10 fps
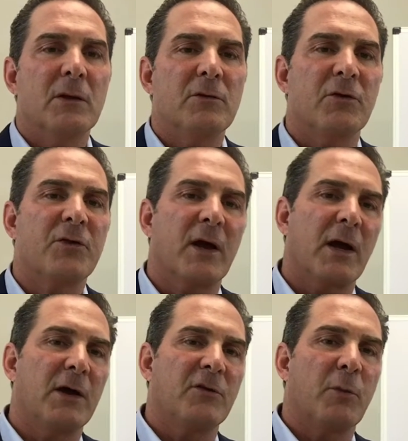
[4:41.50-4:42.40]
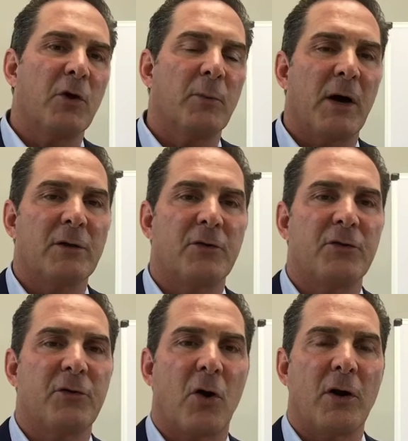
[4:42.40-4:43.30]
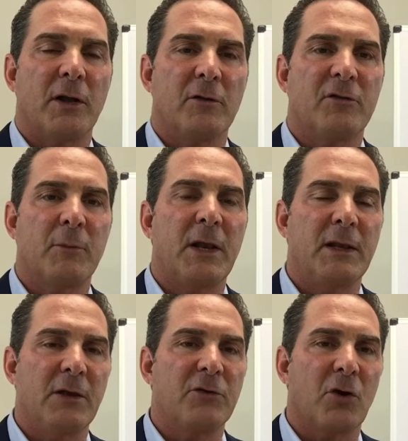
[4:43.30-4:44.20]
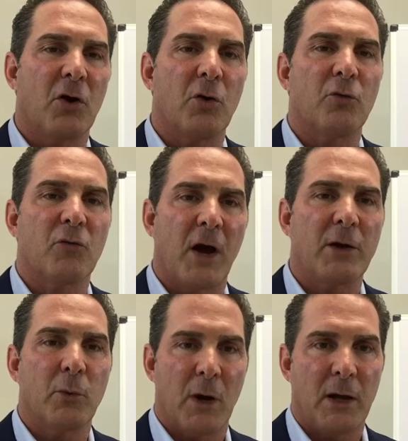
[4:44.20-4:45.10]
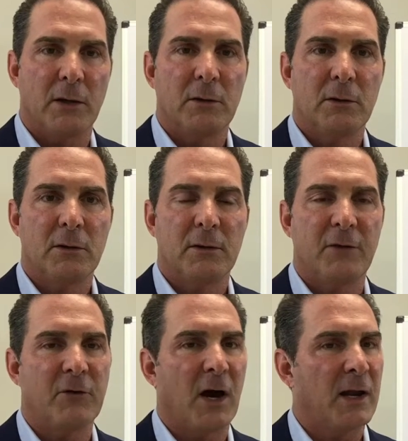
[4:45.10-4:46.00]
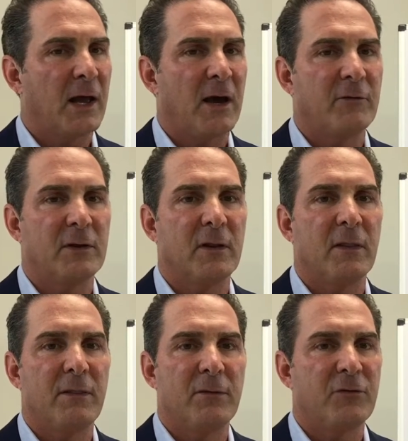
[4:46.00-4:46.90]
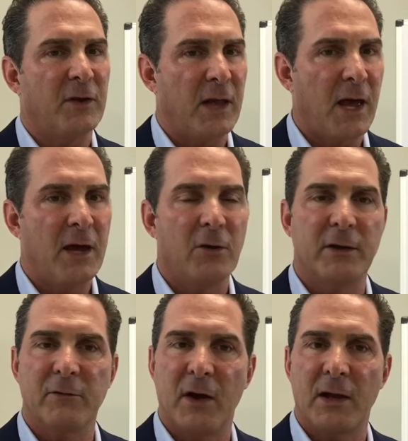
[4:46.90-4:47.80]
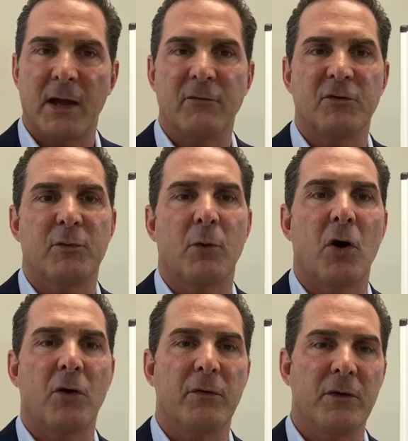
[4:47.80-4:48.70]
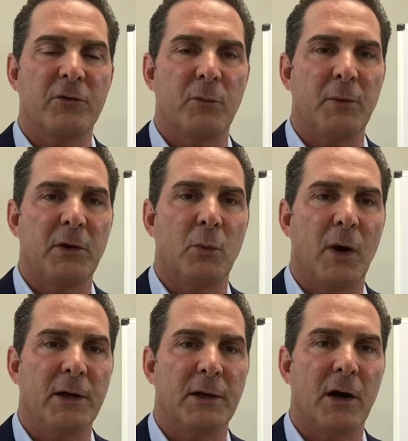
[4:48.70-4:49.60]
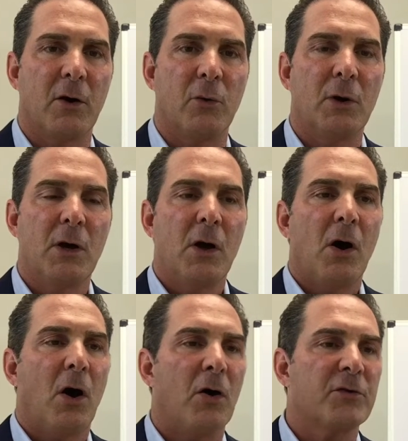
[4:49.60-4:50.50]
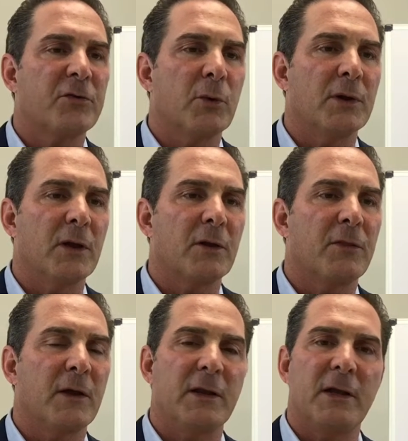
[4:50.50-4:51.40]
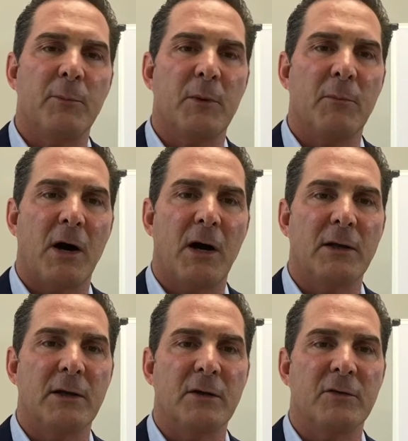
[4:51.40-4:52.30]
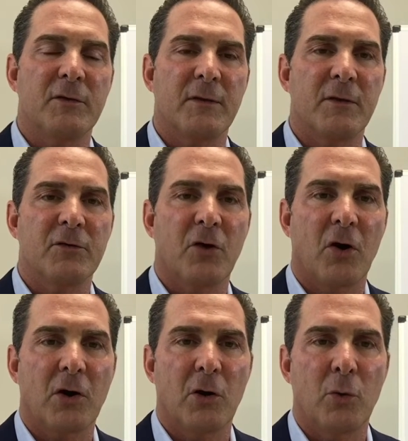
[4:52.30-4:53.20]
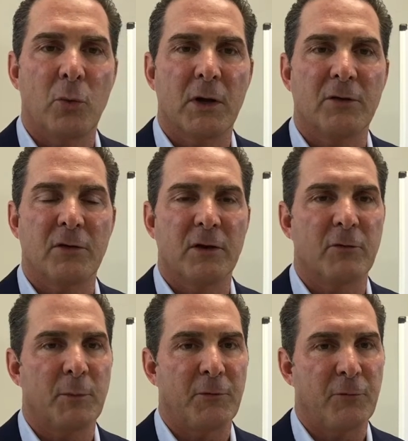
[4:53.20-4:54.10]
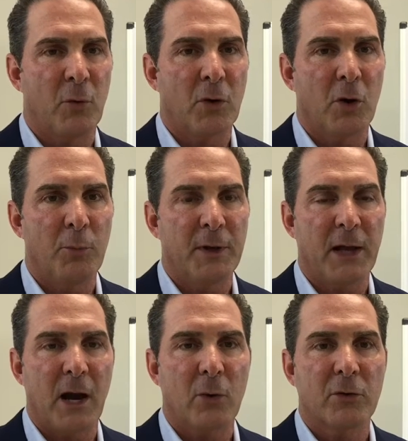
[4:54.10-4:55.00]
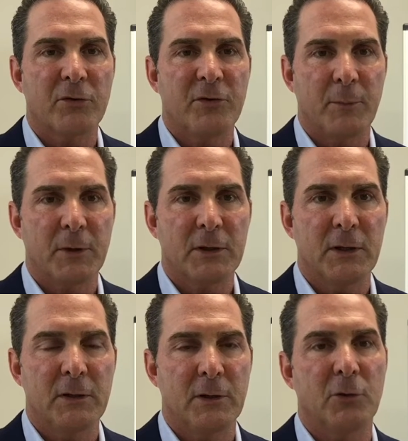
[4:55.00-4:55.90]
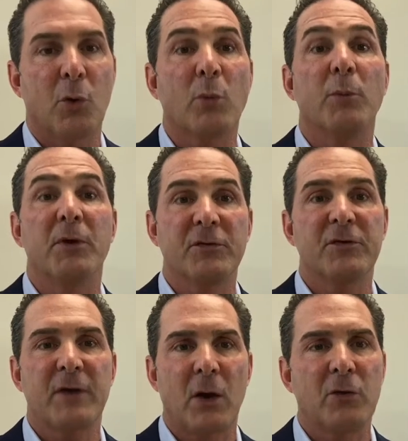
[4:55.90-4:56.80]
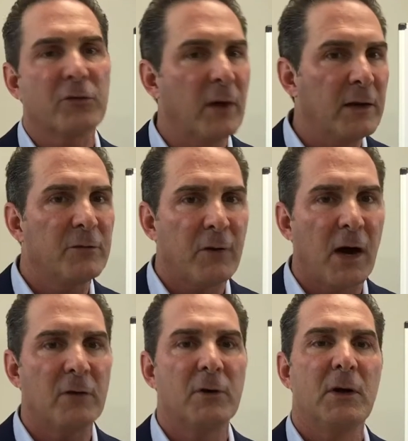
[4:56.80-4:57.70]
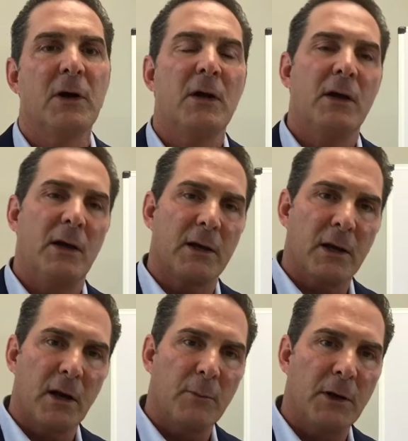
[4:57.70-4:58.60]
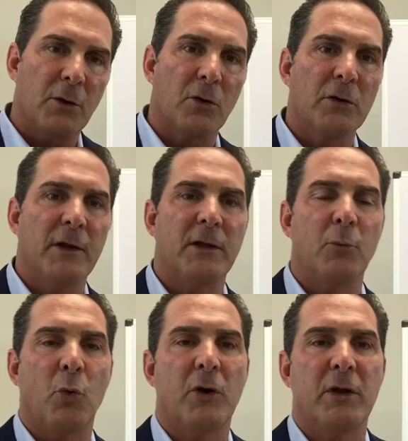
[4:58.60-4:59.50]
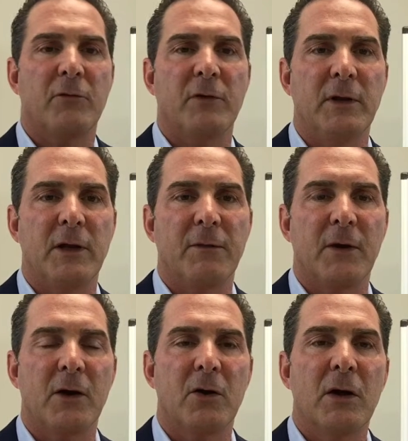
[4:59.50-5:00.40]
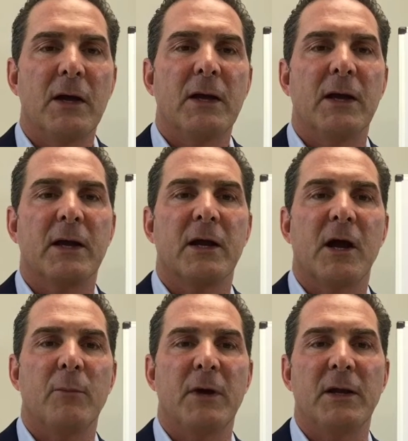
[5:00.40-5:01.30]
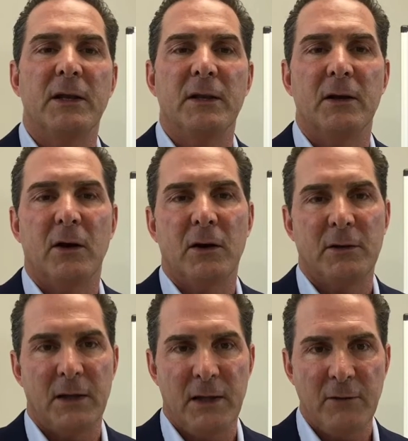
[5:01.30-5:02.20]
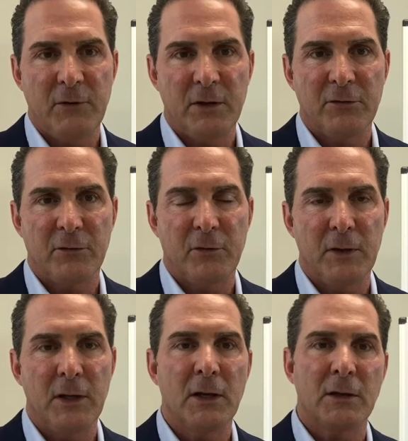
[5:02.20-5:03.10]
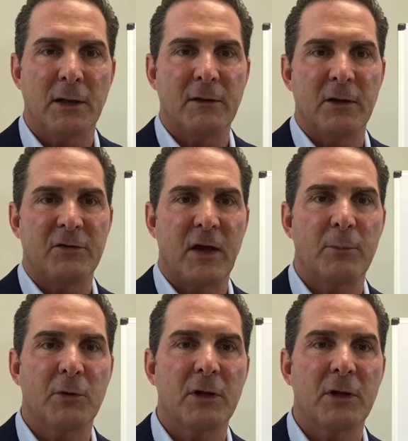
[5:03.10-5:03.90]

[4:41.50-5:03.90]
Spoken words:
just like I had spoke about at the starting, somebody needs cargo right away. They've got to have it today or they've got to have it tomorrow. This would be the way to go. Also, another thing to keep in mind is that this cargo can deliver before opening hours, typically, normal business hours, 8 to 5. It could come in early in the morning if you need it there. It could come in on the evenings if you need it, like the example